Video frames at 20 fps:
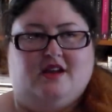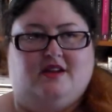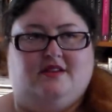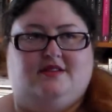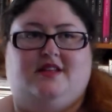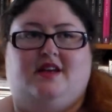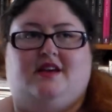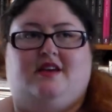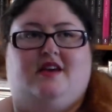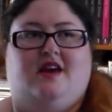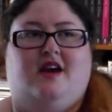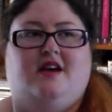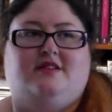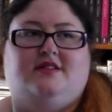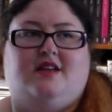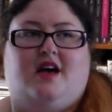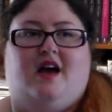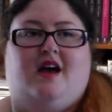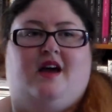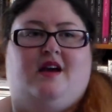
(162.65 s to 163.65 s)
He's like,
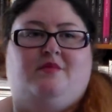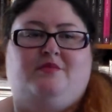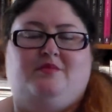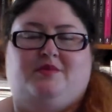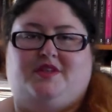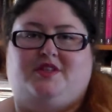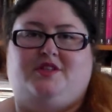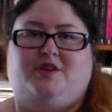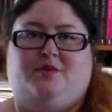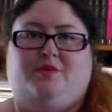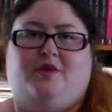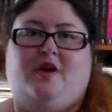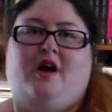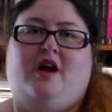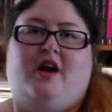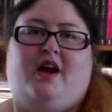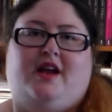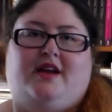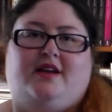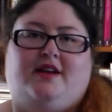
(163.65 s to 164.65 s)
"Yes, I am, but don't
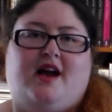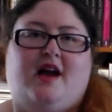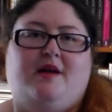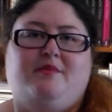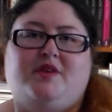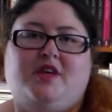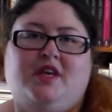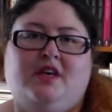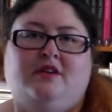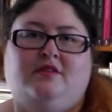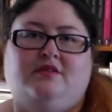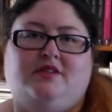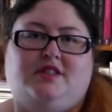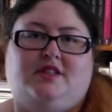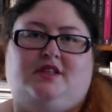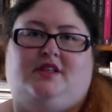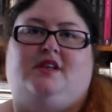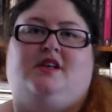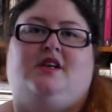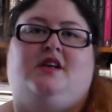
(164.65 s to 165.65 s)
worry, I'm
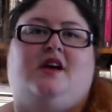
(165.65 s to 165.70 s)
cute.